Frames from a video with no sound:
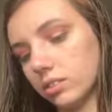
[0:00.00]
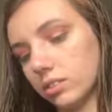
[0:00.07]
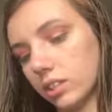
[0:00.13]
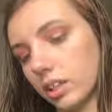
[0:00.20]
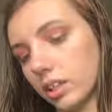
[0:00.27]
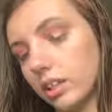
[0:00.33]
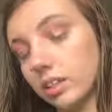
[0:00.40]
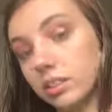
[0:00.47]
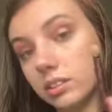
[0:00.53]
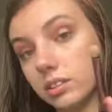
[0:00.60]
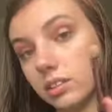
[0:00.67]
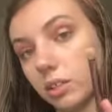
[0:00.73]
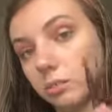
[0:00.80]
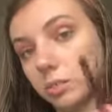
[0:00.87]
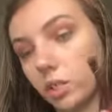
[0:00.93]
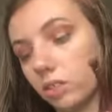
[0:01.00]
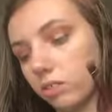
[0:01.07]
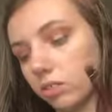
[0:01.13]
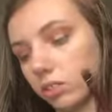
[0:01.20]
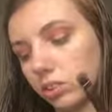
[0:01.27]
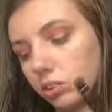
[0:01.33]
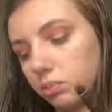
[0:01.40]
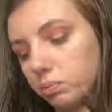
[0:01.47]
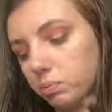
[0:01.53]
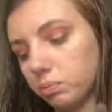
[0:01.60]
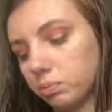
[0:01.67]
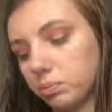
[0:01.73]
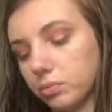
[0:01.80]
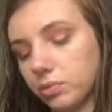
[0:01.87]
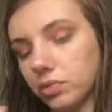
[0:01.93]
Okay, comes off a little,
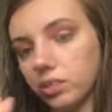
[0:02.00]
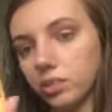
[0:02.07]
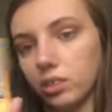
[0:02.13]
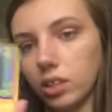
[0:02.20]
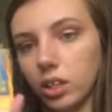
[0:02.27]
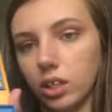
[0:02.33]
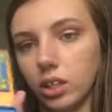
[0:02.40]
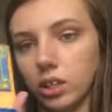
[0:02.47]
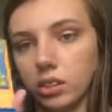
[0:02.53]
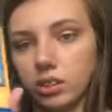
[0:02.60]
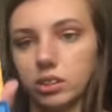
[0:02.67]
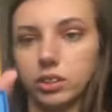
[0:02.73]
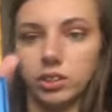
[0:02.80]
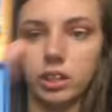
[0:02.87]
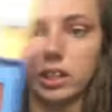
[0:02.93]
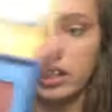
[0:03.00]
they're